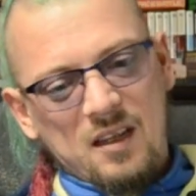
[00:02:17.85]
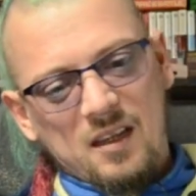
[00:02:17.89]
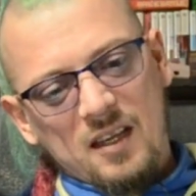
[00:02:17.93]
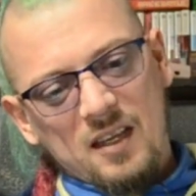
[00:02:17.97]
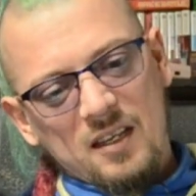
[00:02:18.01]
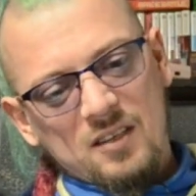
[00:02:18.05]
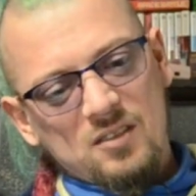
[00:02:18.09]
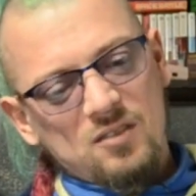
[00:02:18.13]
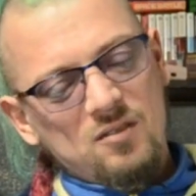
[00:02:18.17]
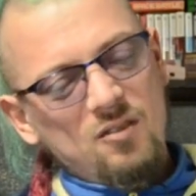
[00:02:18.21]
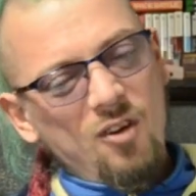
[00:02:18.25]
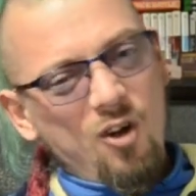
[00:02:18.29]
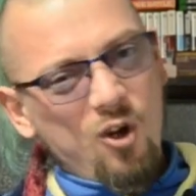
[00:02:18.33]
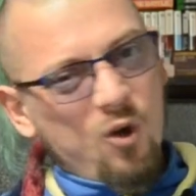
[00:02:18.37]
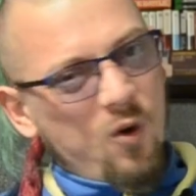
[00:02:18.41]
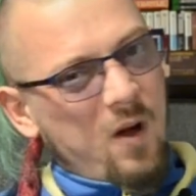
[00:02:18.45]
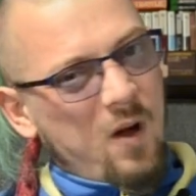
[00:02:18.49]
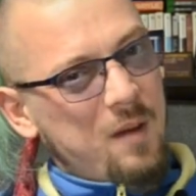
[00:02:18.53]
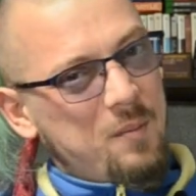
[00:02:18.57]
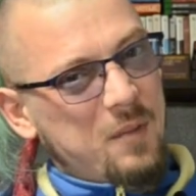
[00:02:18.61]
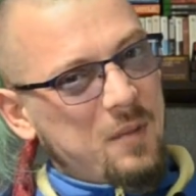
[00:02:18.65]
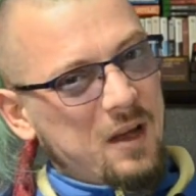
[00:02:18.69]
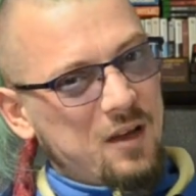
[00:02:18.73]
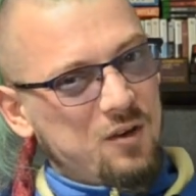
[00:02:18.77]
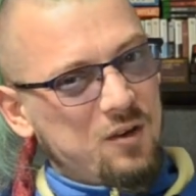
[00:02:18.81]
is not
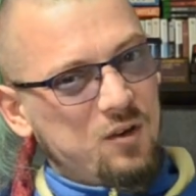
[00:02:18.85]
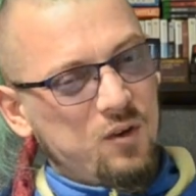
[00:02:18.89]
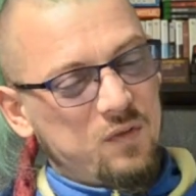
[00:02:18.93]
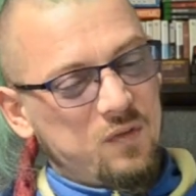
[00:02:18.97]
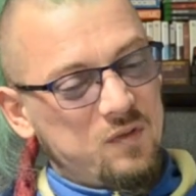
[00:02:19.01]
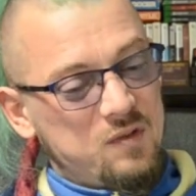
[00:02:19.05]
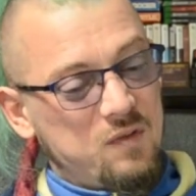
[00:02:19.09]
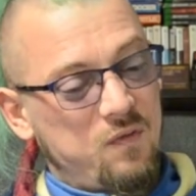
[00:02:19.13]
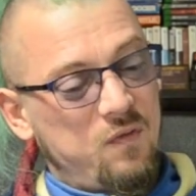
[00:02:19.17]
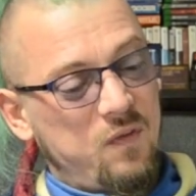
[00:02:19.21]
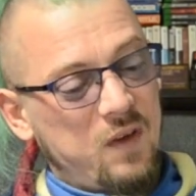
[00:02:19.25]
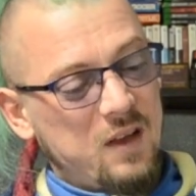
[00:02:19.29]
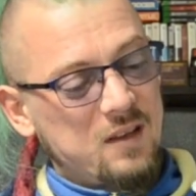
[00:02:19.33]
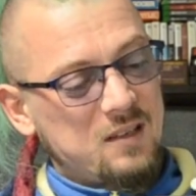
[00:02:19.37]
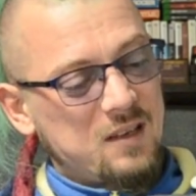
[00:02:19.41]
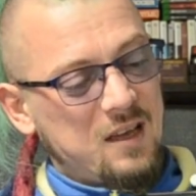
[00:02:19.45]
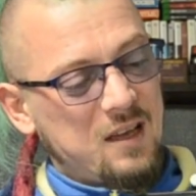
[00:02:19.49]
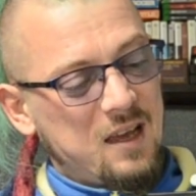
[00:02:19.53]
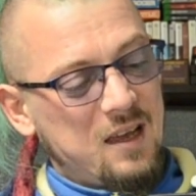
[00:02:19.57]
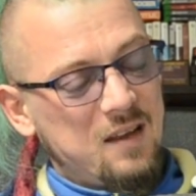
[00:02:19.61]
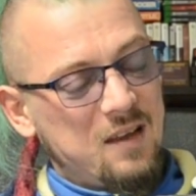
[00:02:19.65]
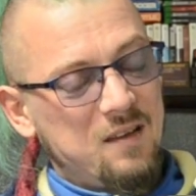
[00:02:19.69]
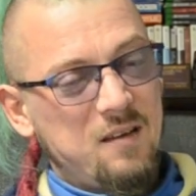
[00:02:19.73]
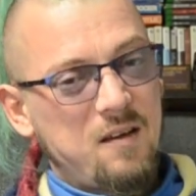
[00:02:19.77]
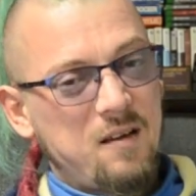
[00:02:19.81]
quite big enough to fit
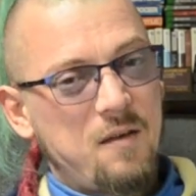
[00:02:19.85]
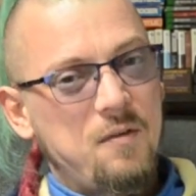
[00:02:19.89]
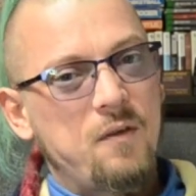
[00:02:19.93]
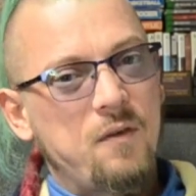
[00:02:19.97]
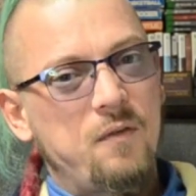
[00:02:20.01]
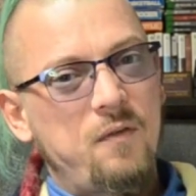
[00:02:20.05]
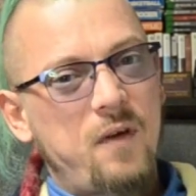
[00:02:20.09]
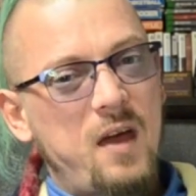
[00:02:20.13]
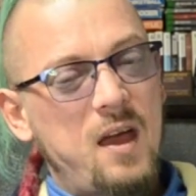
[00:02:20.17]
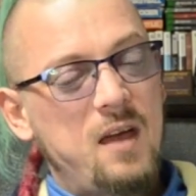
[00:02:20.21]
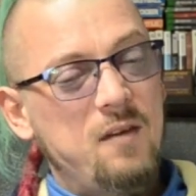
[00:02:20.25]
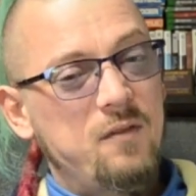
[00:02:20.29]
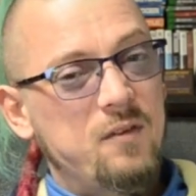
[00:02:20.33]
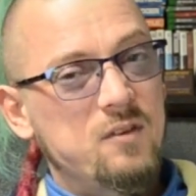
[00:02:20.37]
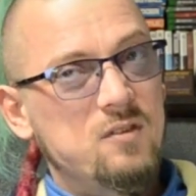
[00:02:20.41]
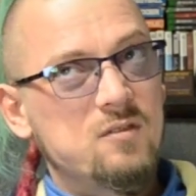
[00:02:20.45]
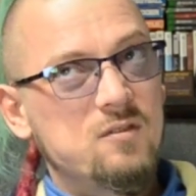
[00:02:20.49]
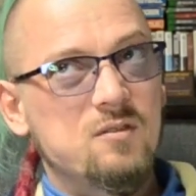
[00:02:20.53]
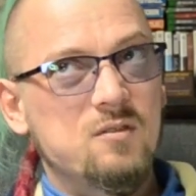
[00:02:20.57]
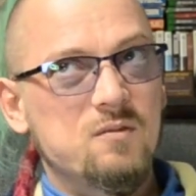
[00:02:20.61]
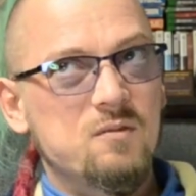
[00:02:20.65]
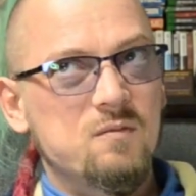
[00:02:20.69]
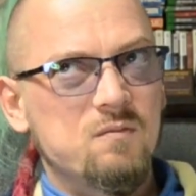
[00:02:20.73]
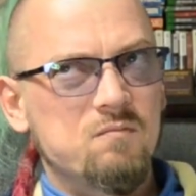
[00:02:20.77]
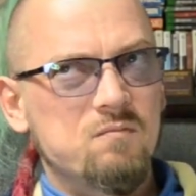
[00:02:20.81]
in the 5
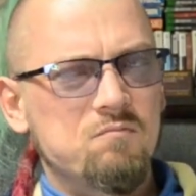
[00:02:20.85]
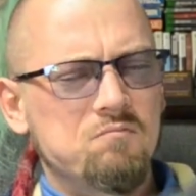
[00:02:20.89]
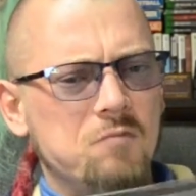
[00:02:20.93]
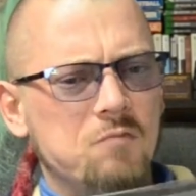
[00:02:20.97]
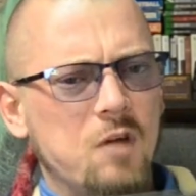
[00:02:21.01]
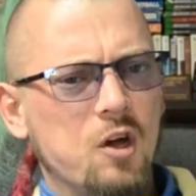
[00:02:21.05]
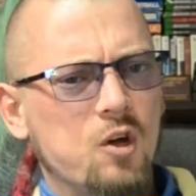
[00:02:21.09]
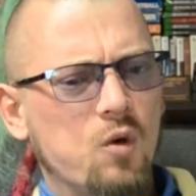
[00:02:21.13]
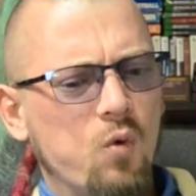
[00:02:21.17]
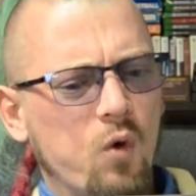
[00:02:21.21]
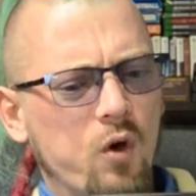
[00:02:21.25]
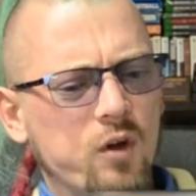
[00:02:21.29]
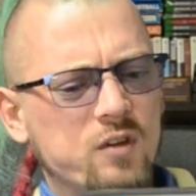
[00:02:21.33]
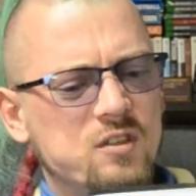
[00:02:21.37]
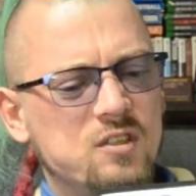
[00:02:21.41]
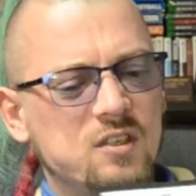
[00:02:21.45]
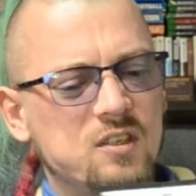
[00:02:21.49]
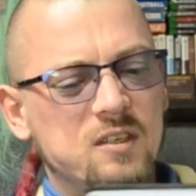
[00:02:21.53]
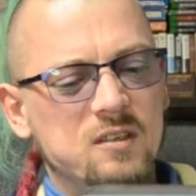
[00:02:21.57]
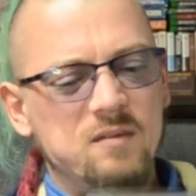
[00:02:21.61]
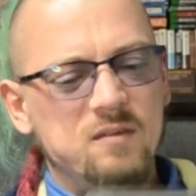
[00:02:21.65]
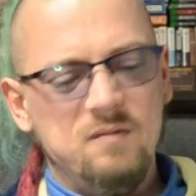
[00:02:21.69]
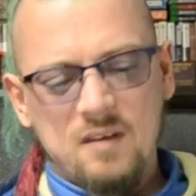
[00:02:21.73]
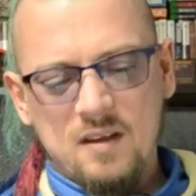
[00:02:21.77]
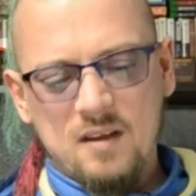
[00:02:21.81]

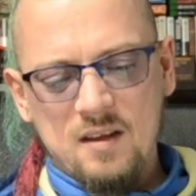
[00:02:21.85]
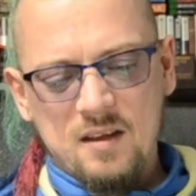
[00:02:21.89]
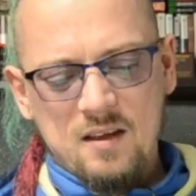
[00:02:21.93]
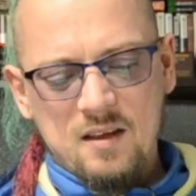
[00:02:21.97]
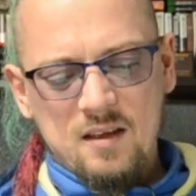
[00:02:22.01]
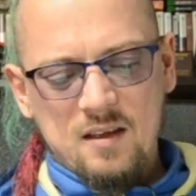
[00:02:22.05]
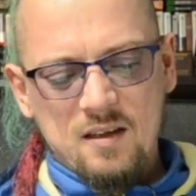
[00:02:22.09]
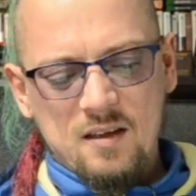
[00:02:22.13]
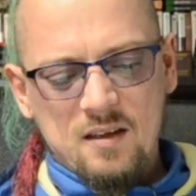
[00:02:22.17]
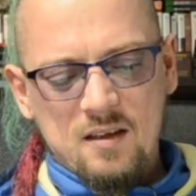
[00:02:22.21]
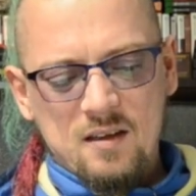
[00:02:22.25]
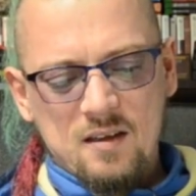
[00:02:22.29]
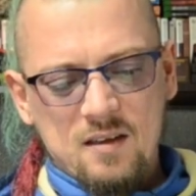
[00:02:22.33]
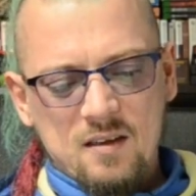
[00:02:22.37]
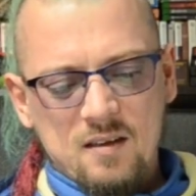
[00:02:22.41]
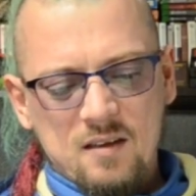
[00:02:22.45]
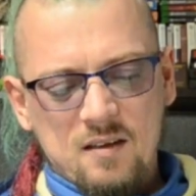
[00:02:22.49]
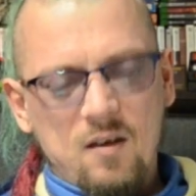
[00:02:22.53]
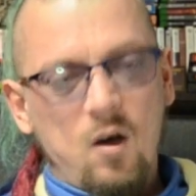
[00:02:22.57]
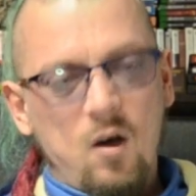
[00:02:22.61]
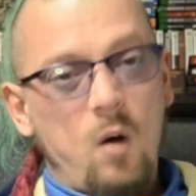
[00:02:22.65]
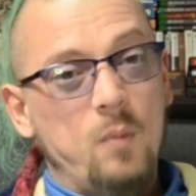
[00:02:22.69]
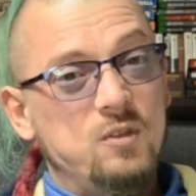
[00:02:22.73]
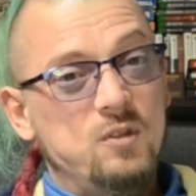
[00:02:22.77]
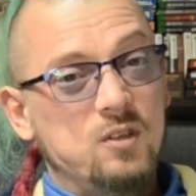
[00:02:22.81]
1/4
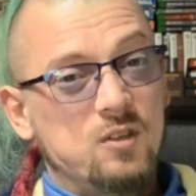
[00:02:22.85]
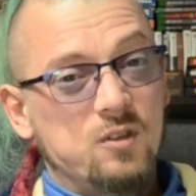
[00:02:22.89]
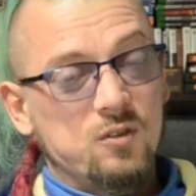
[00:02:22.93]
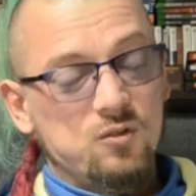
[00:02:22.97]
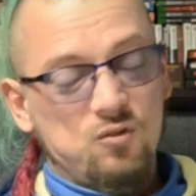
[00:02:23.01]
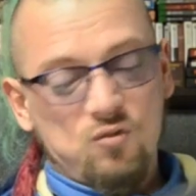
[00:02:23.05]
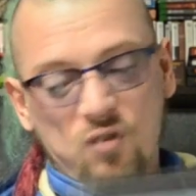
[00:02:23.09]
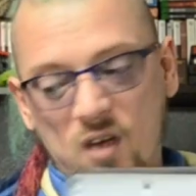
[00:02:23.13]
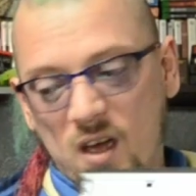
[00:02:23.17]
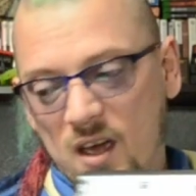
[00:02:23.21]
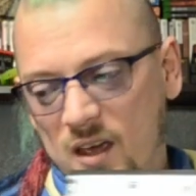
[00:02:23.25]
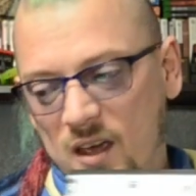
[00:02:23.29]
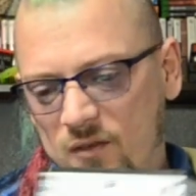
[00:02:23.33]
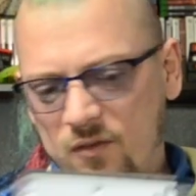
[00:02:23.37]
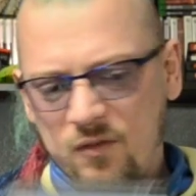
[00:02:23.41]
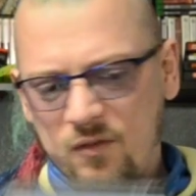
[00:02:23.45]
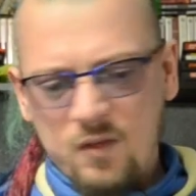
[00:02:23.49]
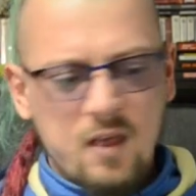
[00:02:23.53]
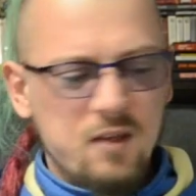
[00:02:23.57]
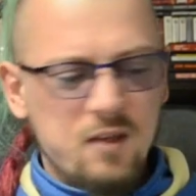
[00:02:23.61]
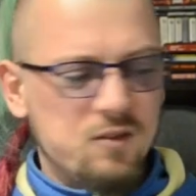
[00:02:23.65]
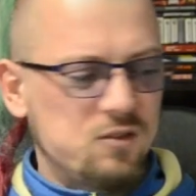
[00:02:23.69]
optical drive.